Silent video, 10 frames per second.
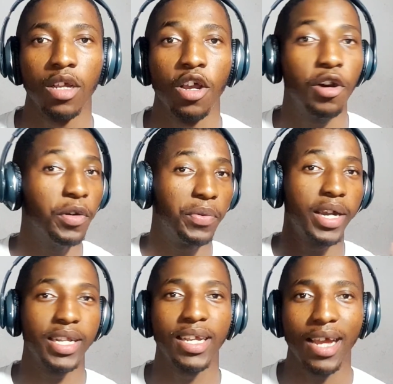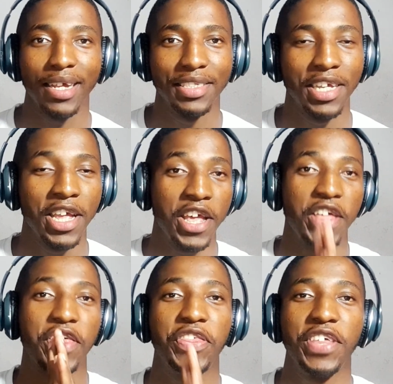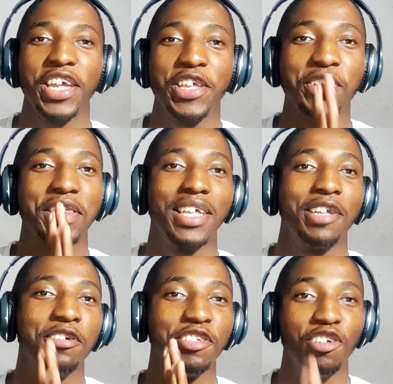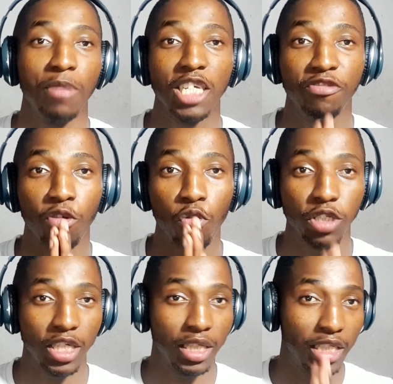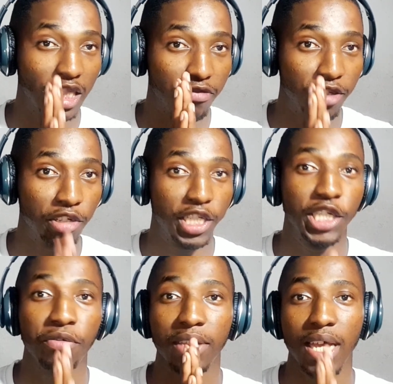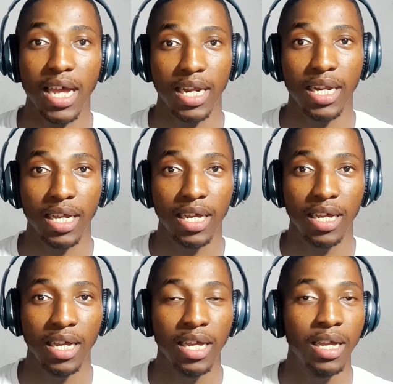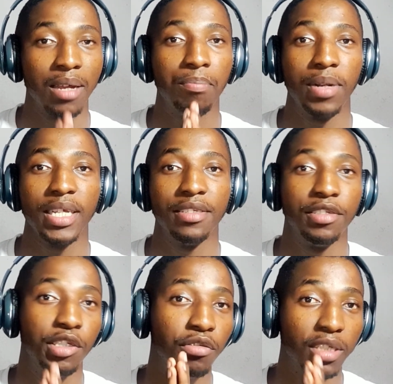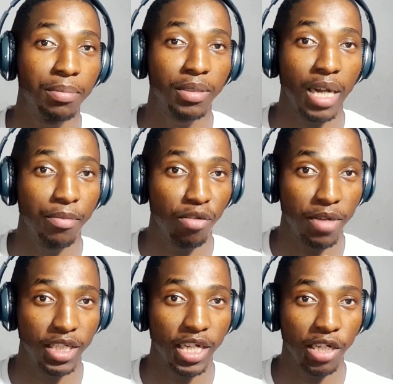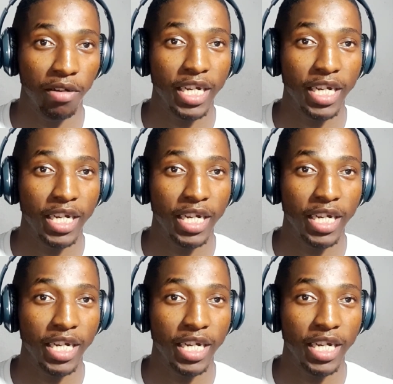Alrighty guys, Thank you so much for watching this video till the end. Please do subscribe to my channel and